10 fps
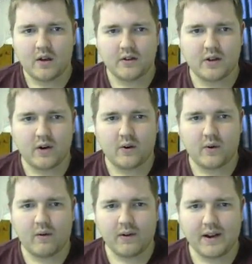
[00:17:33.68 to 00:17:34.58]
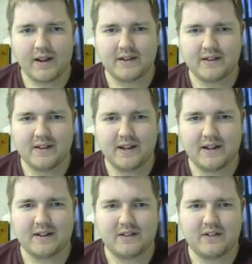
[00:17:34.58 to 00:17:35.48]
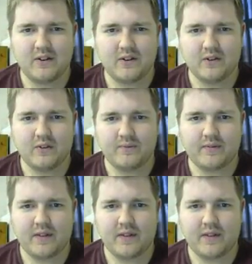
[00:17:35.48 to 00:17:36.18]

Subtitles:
So what we're going to need to do